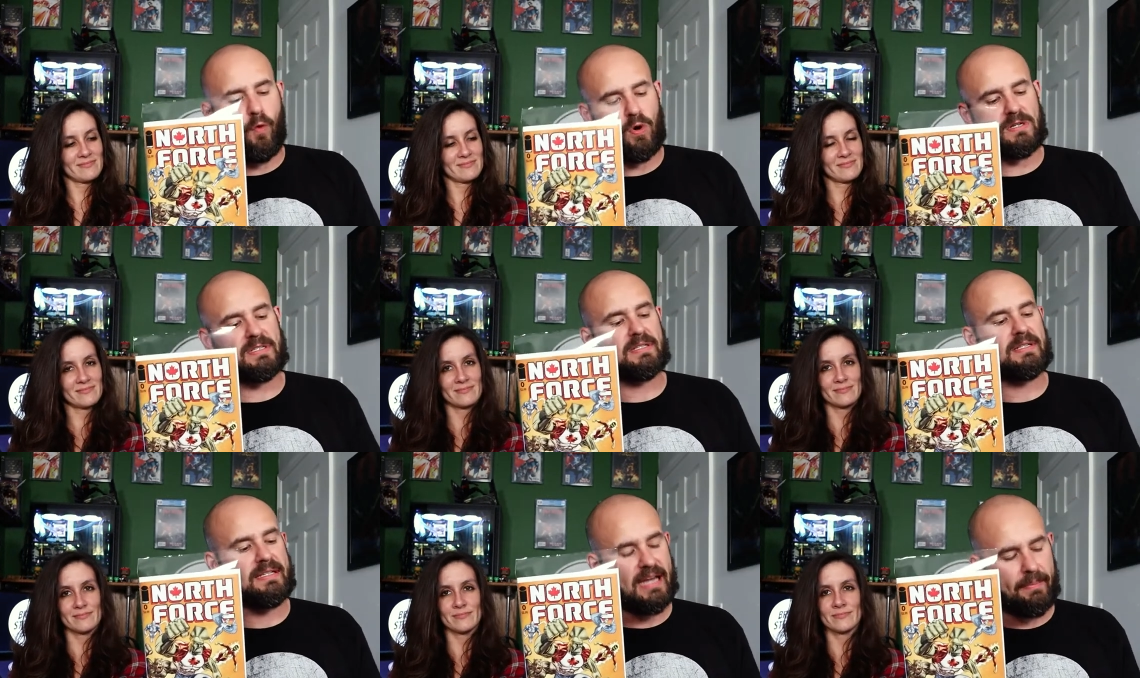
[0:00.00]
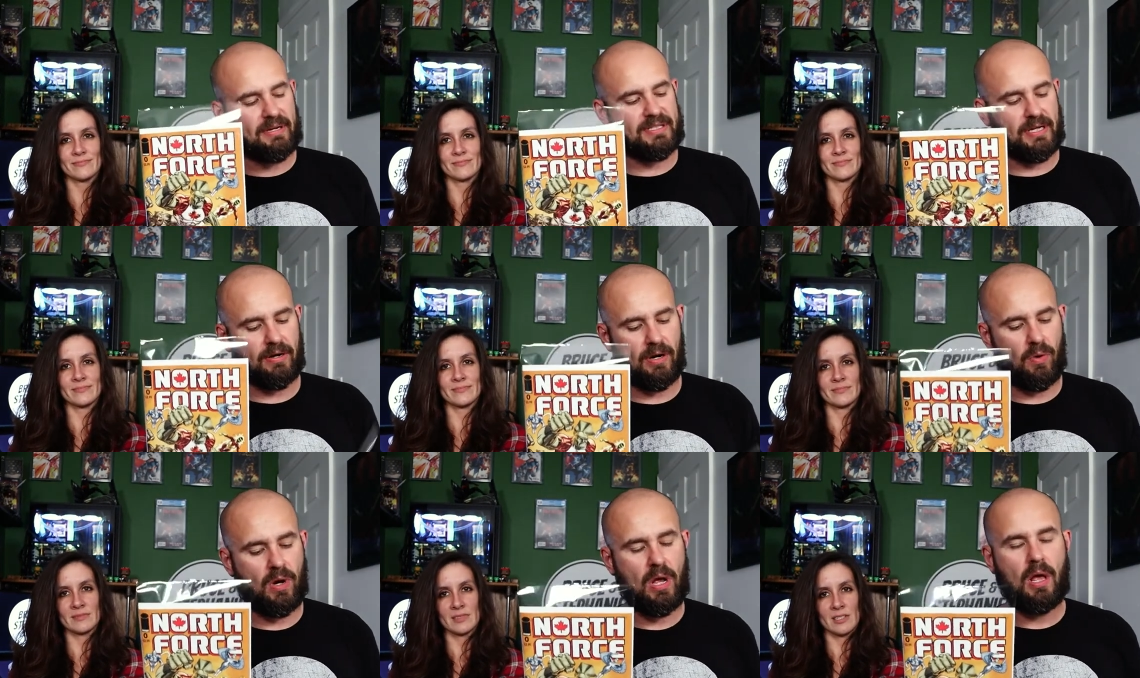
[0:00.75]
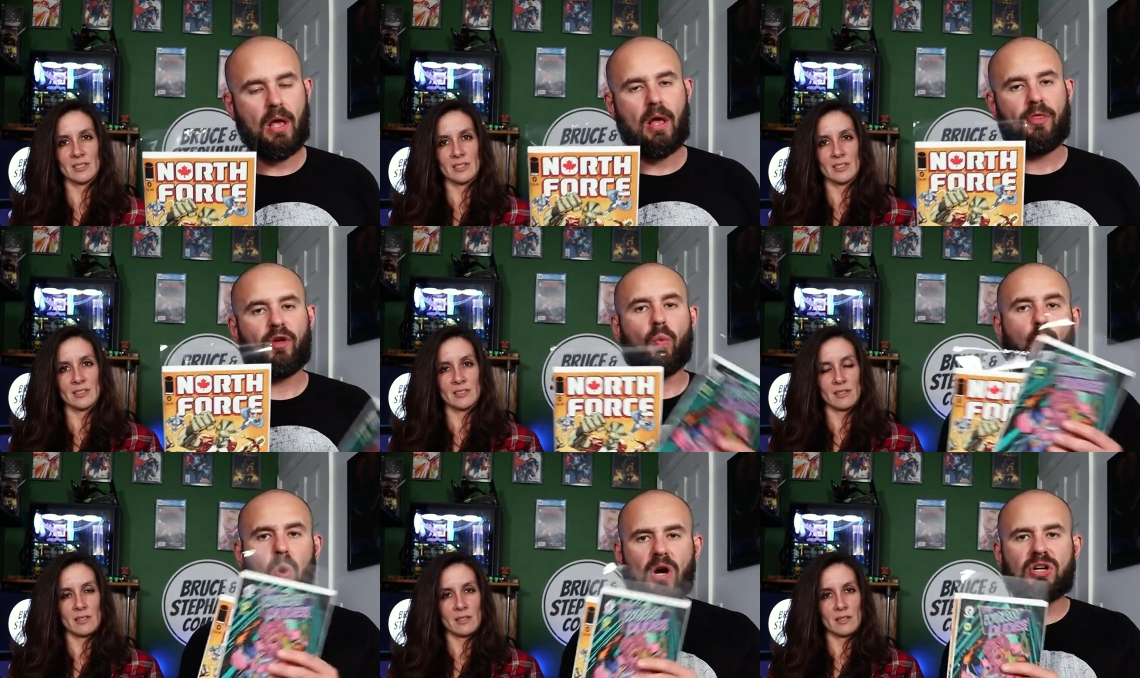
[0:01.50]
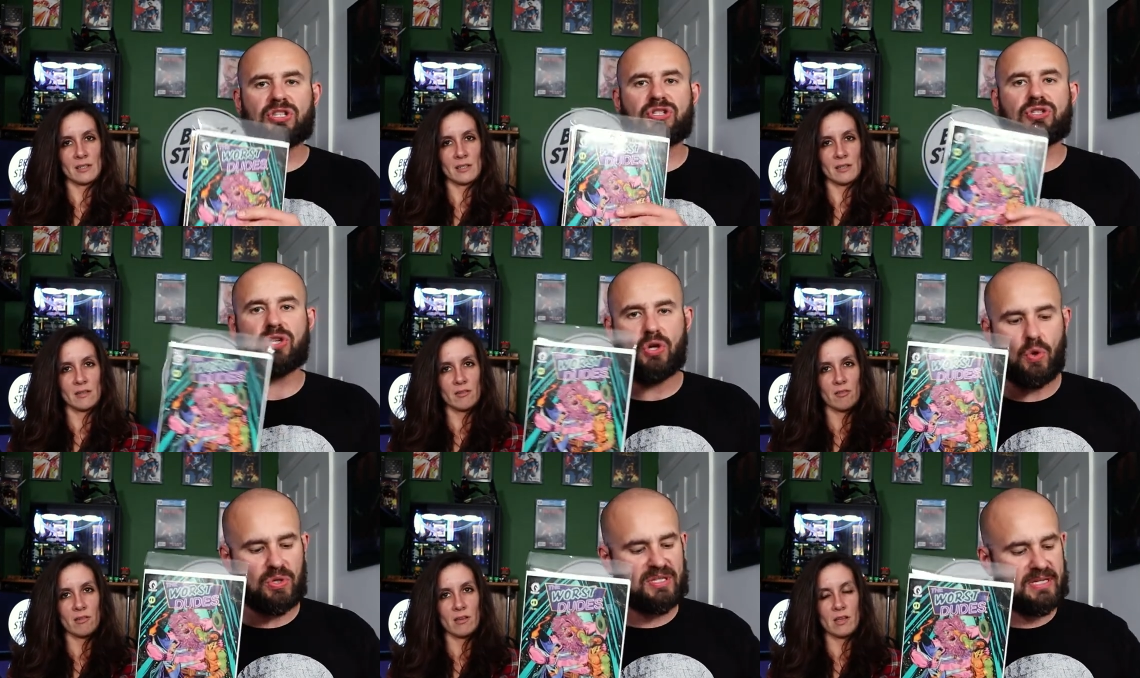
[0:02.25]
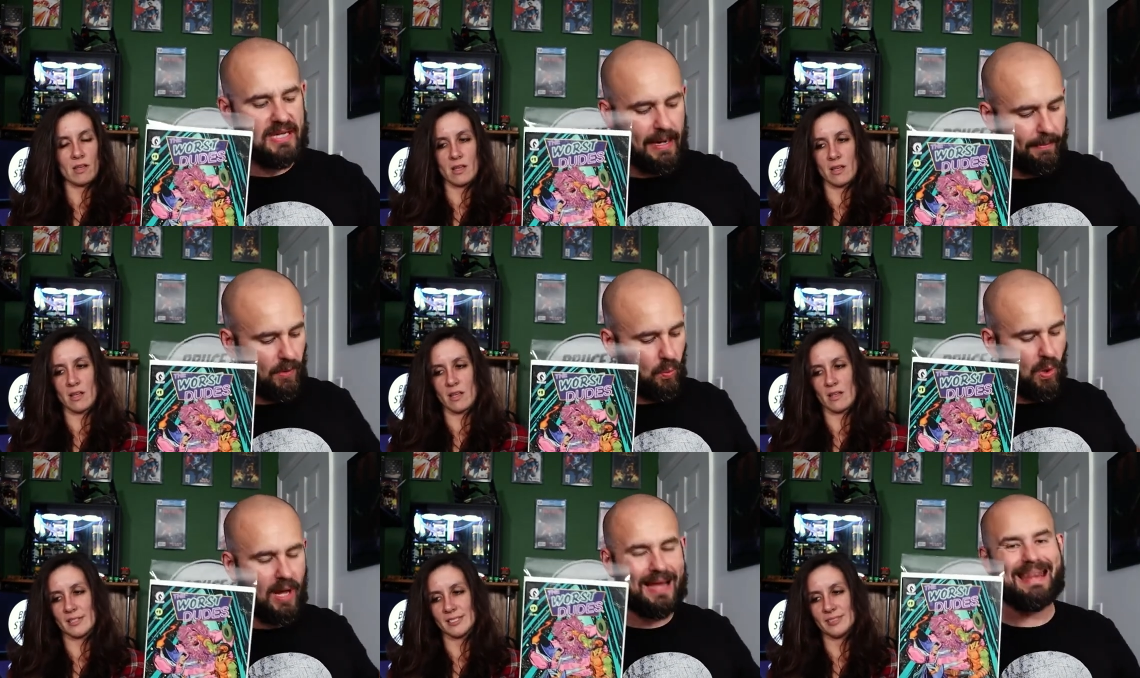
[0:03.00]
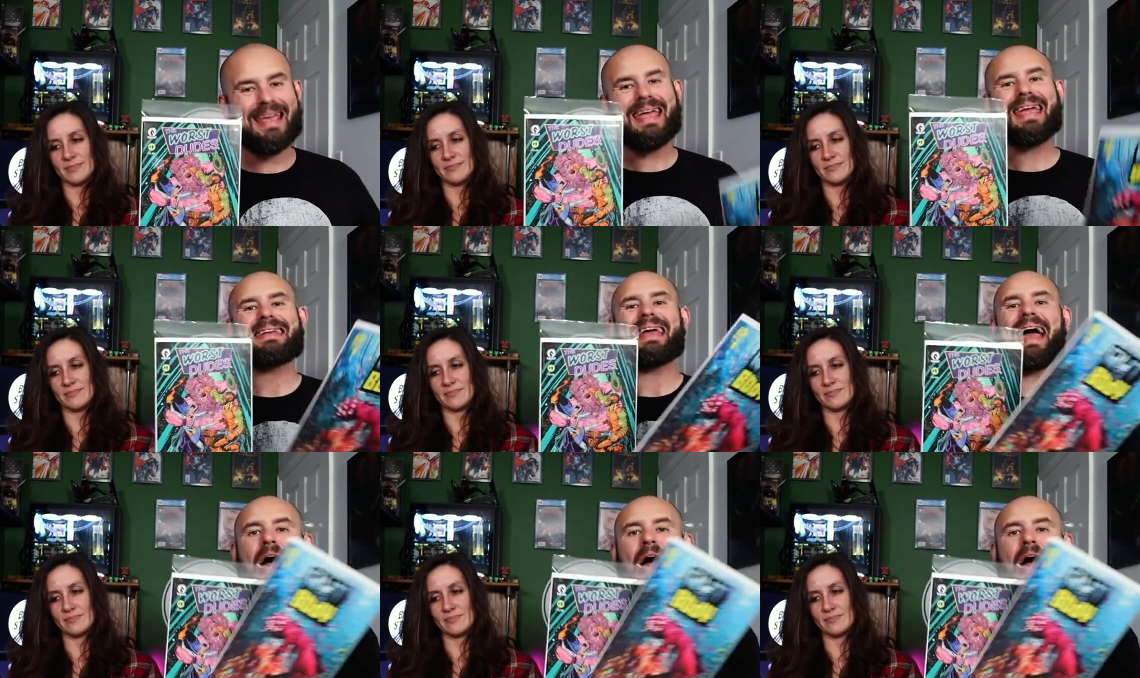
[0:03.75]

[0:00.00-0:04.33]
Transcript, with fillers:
Speaker 1: Force number zero, The Worst Dudes number one, and